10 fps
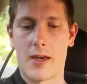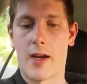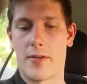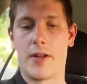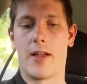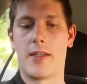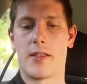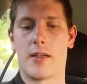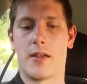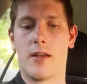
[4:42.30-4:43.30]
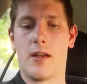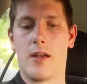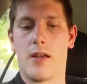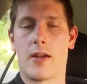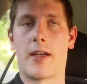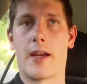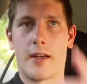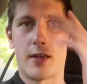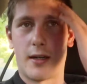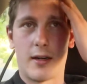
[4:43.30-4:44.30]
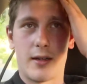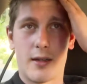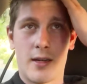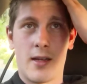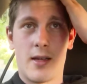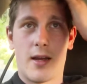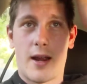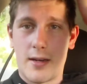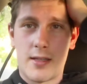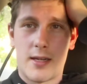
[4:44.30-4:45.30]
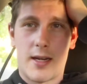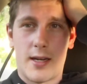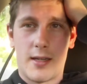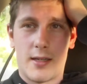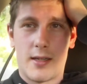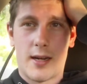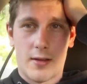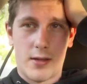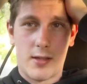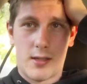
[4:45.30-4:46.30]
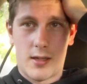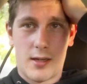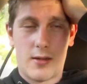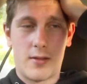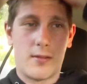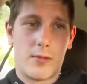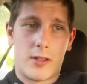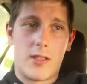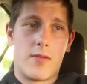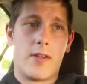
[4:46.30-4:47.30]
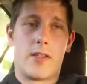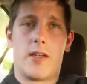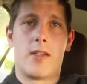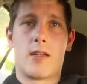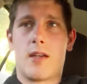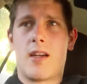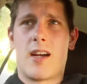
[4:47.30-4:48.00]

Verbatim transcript: yeah, I realized okay, I I understand how this what this vision is.